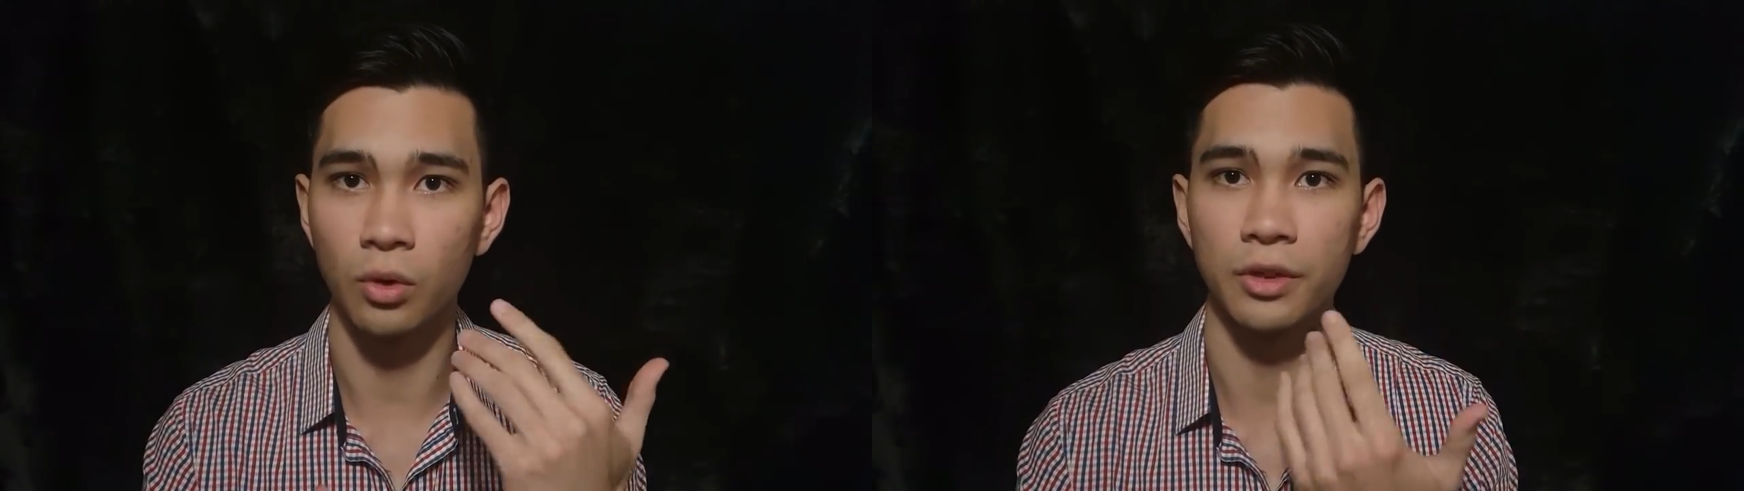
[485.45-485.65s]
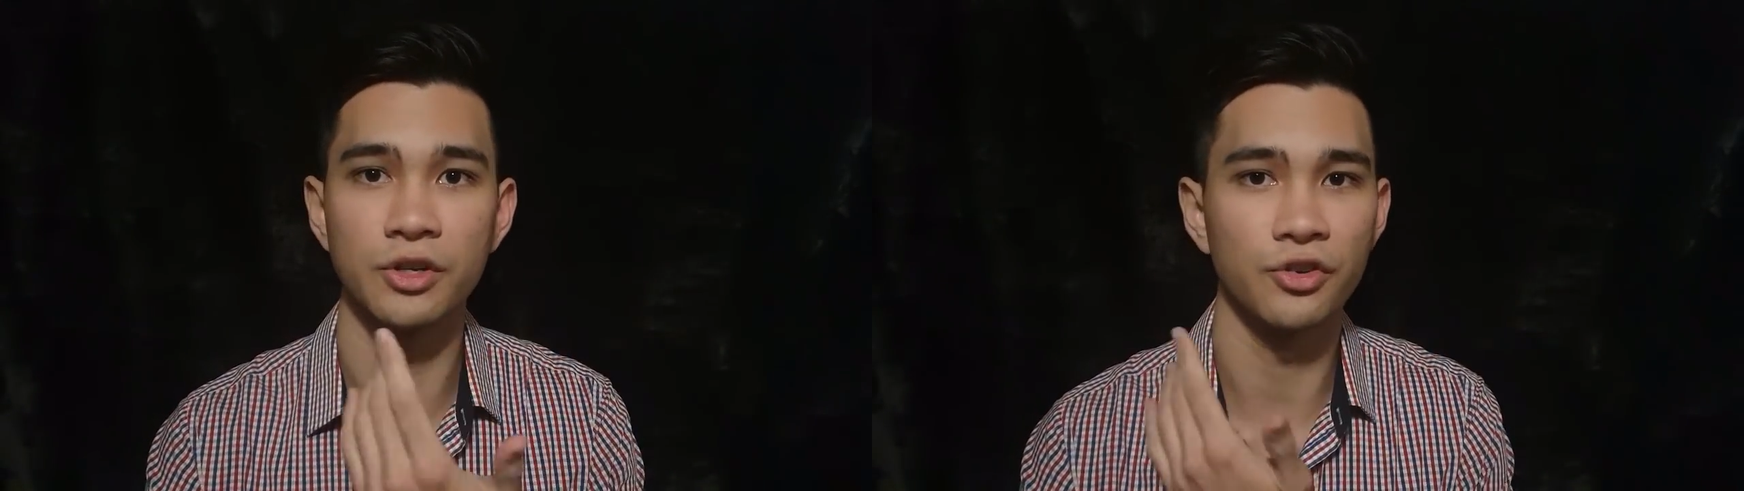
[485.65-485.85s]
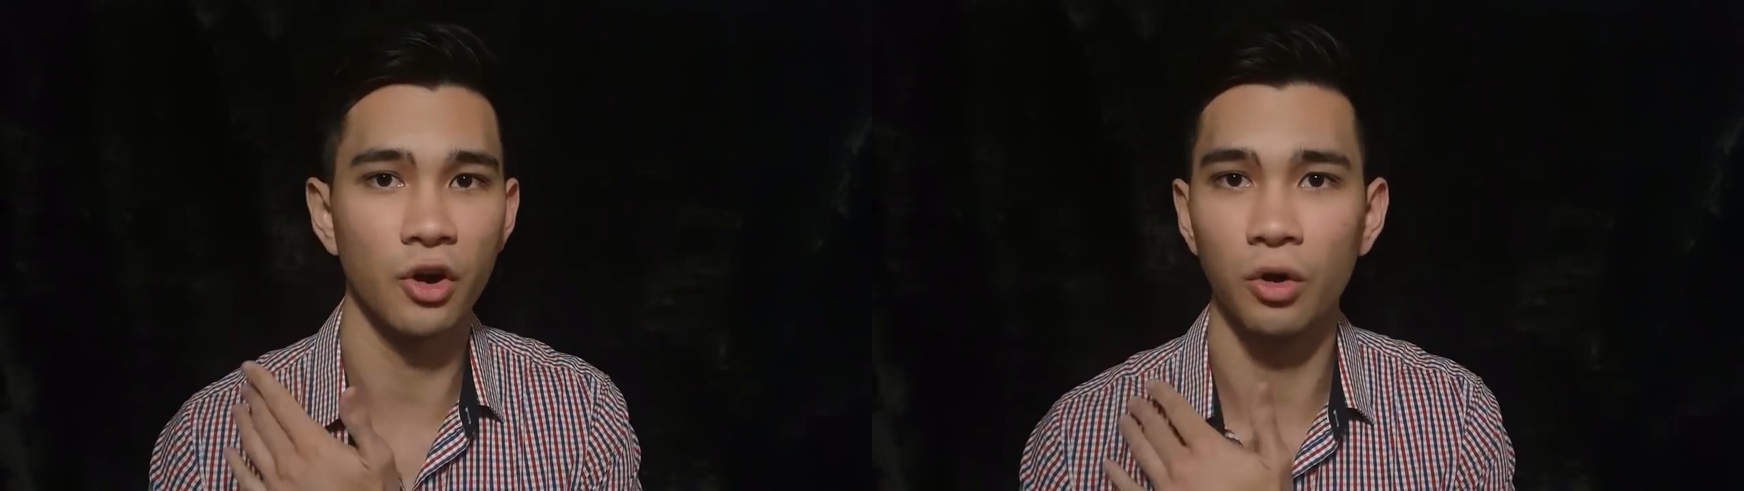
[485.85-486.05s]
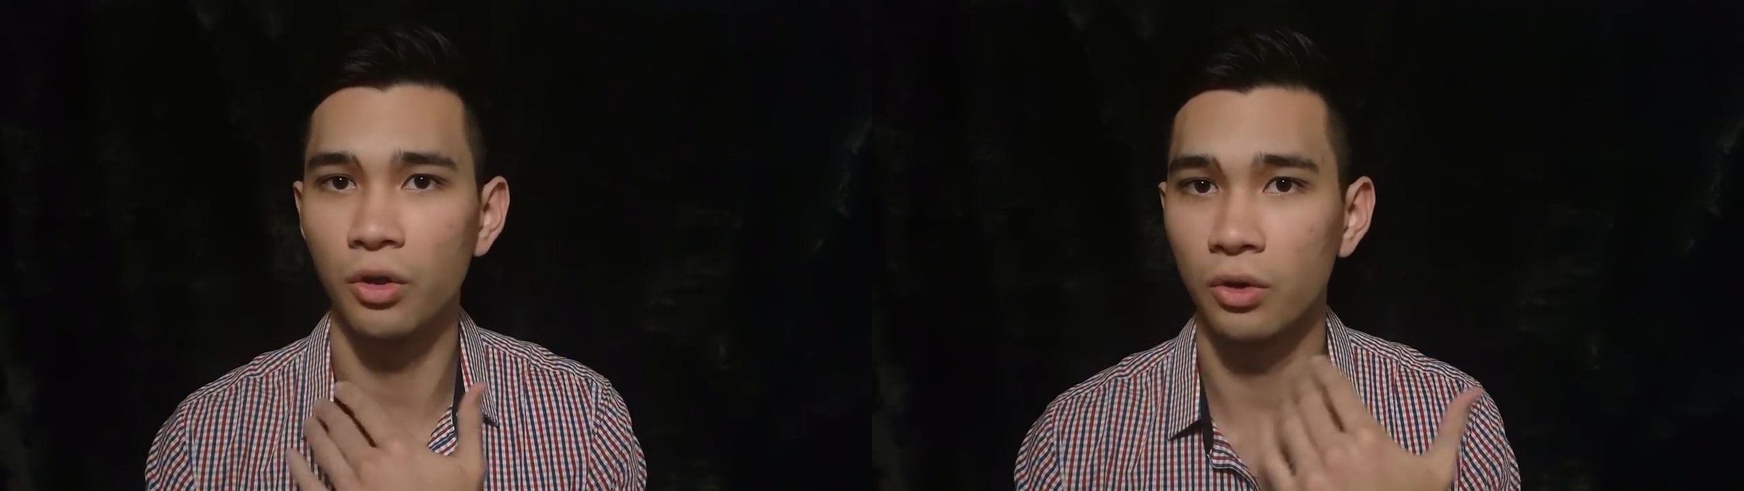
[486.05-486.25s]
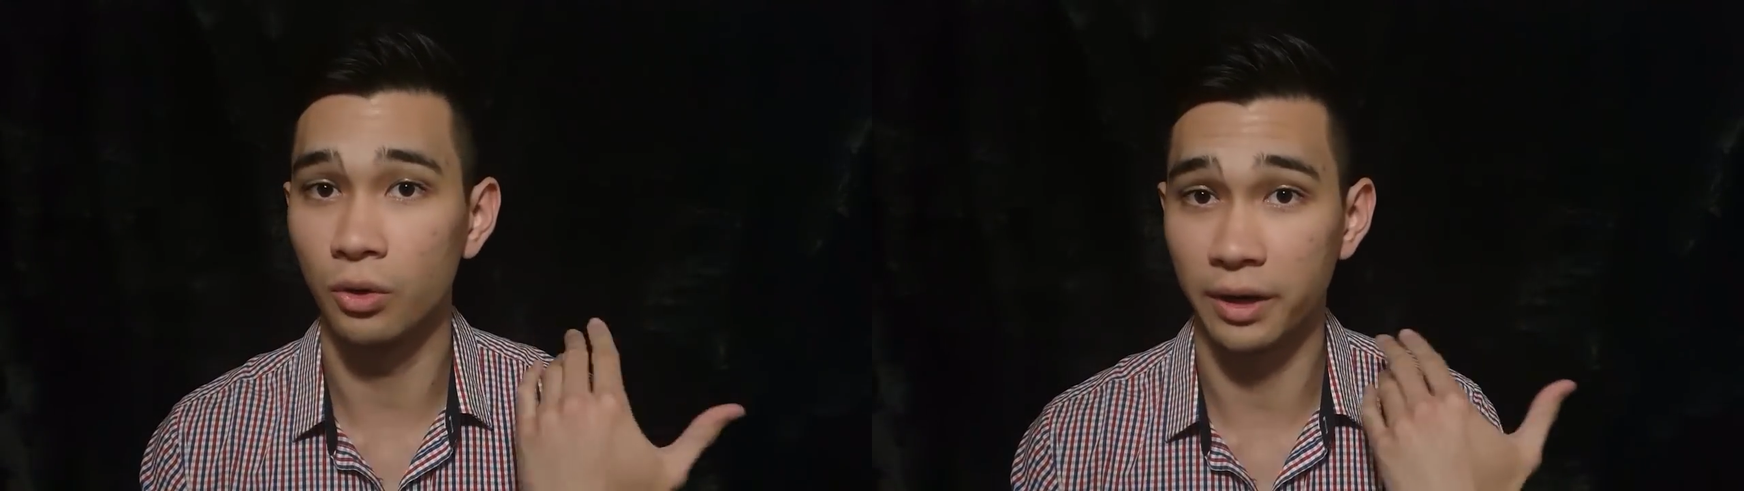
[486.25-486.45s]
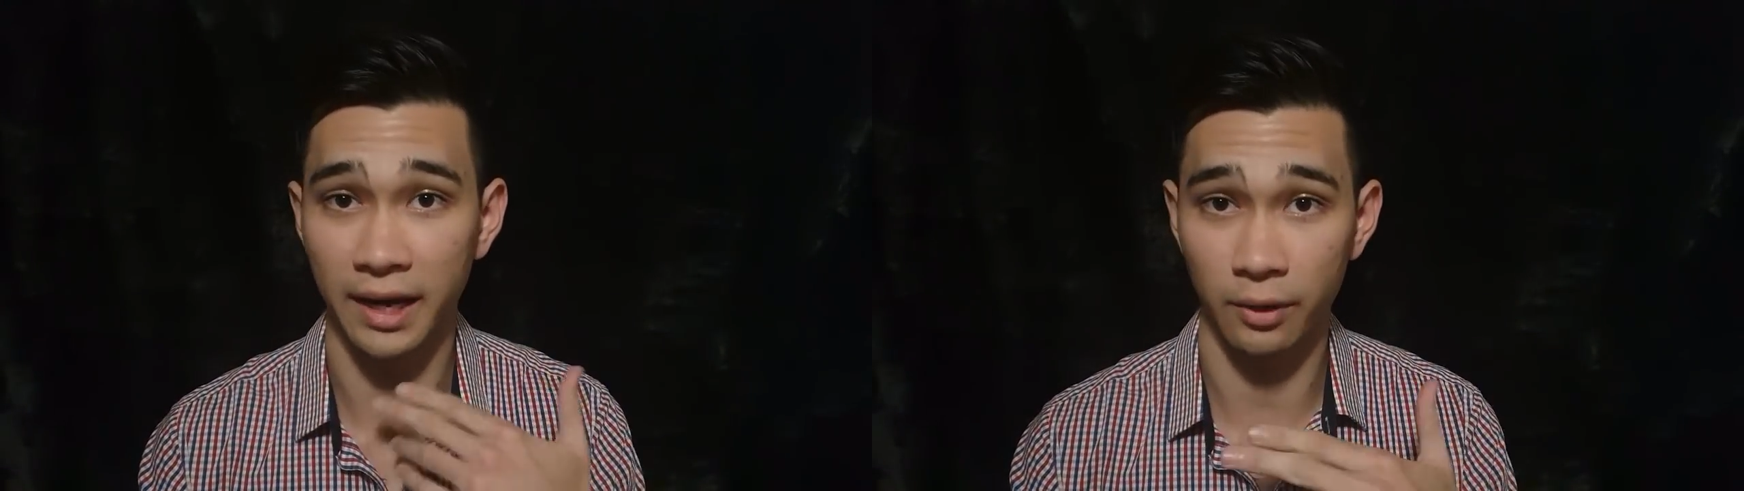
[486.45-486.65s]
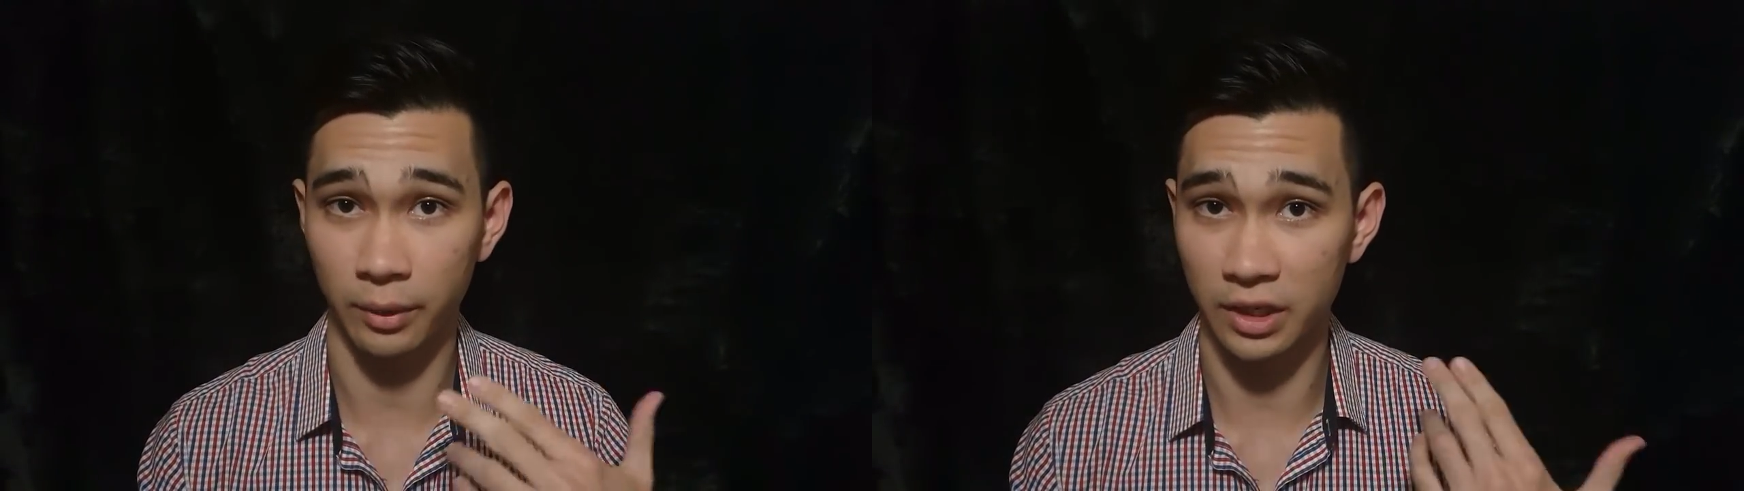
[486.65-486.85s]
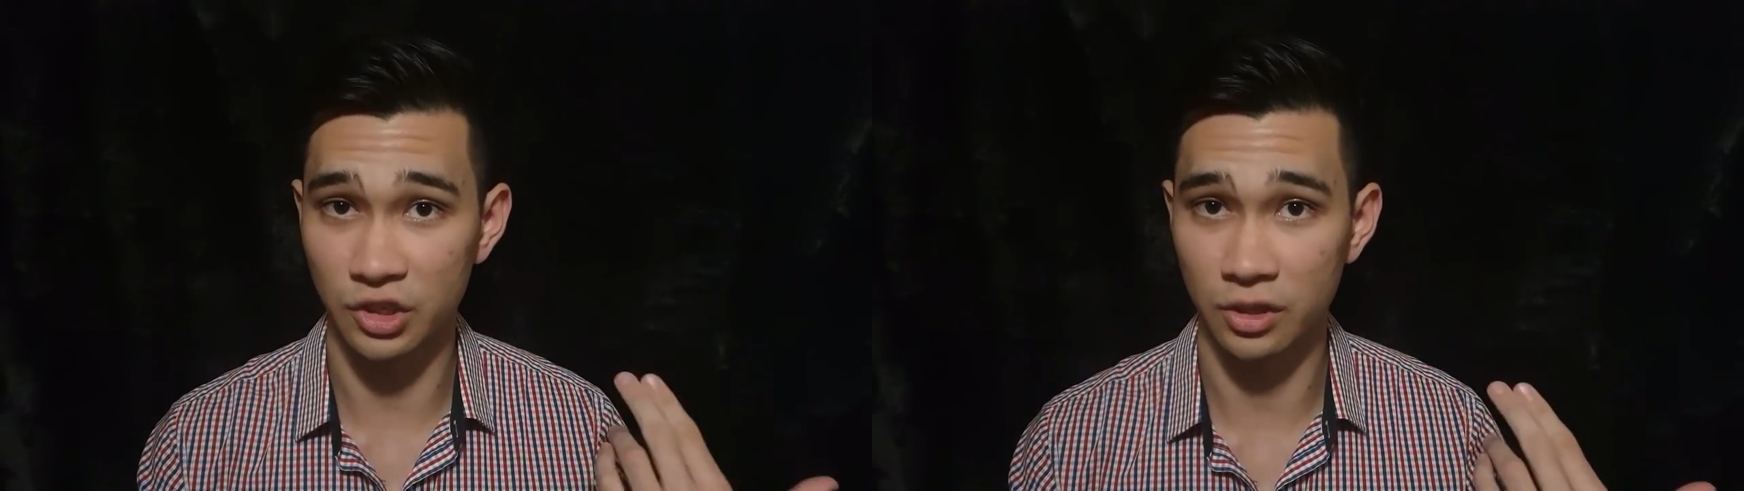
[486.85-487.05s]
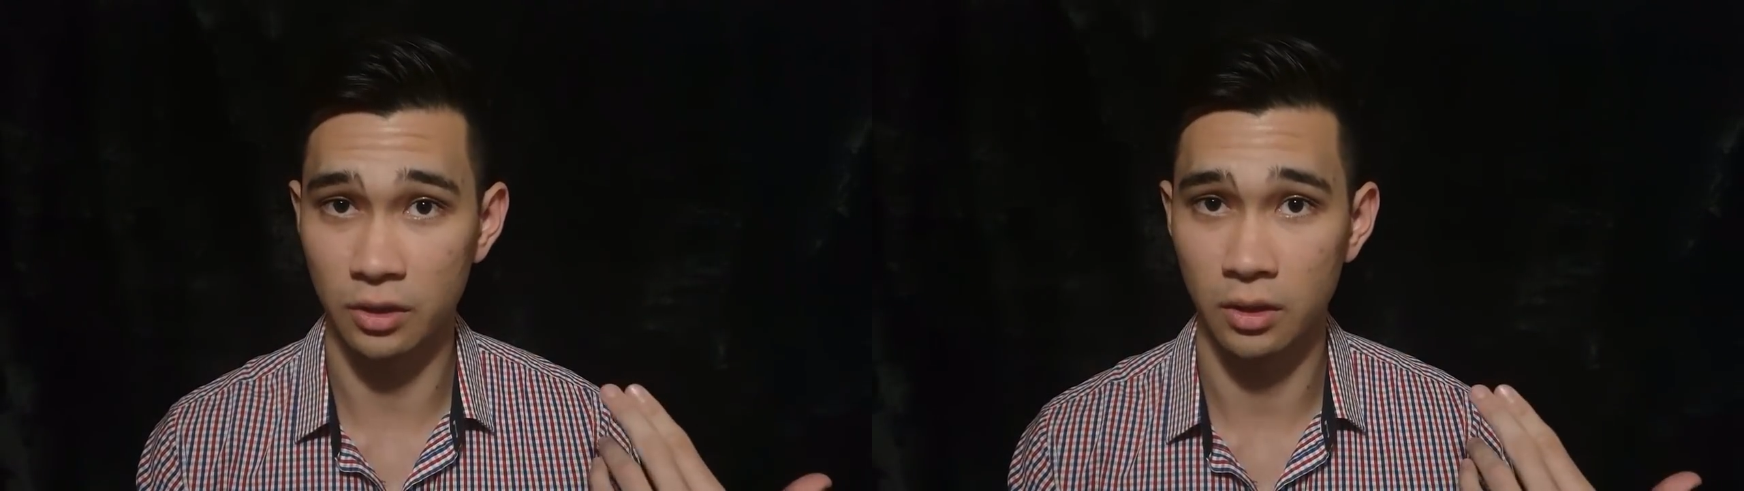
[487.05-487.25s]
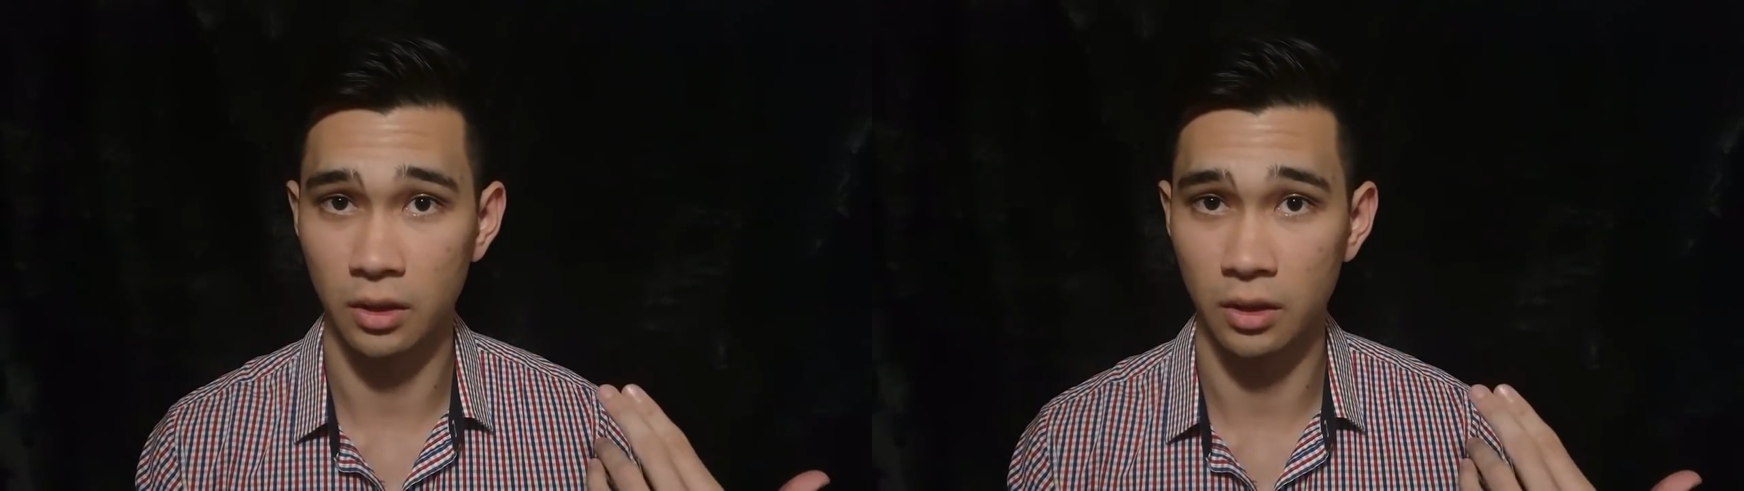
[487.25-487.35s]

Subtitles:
or the shoulder or neck region.